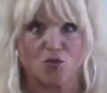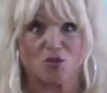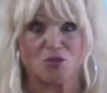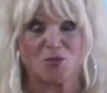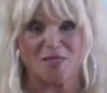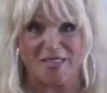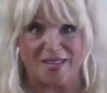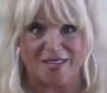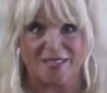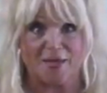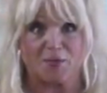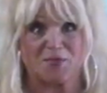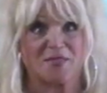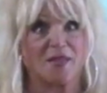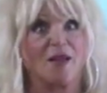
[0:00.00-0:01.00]
course, with the
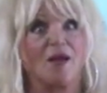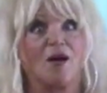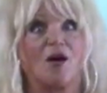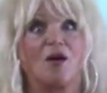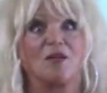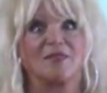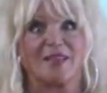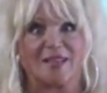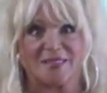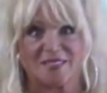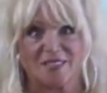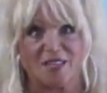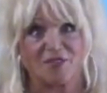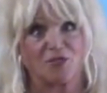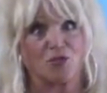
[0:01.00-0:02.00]
eclipse, all that
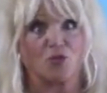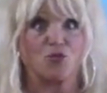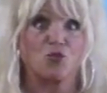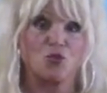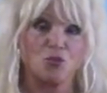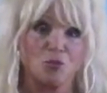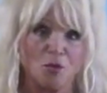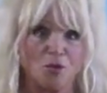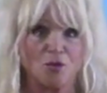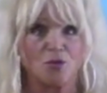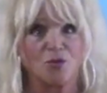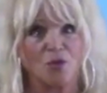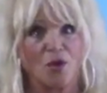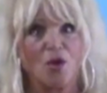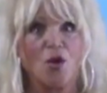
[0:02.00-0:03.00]
stuff in the full
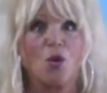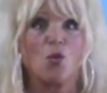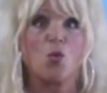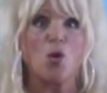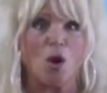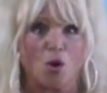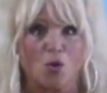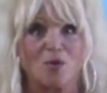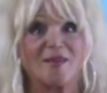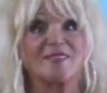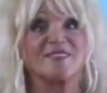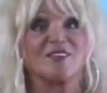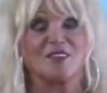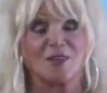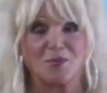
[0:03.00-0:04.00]
moon. Whoa,
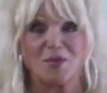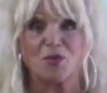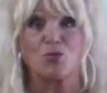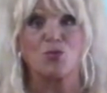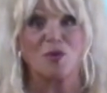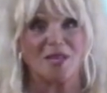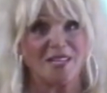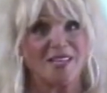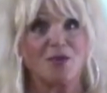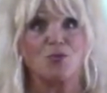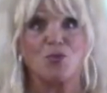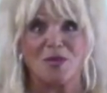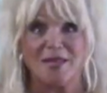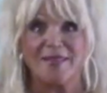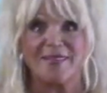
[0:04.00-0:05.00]
it's going to be really,
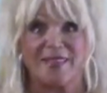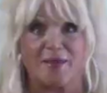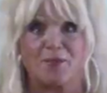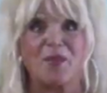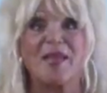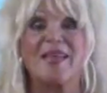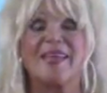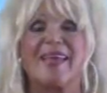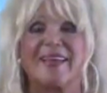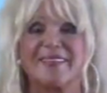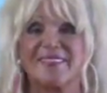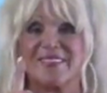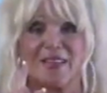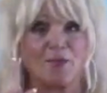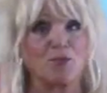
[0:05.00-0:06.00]
really deep.
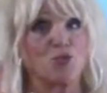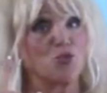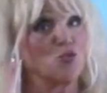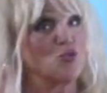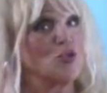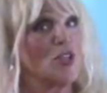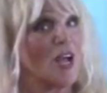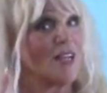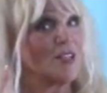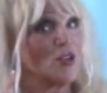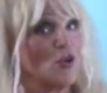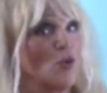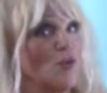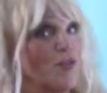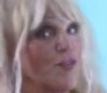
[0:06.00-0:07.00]
Except do not go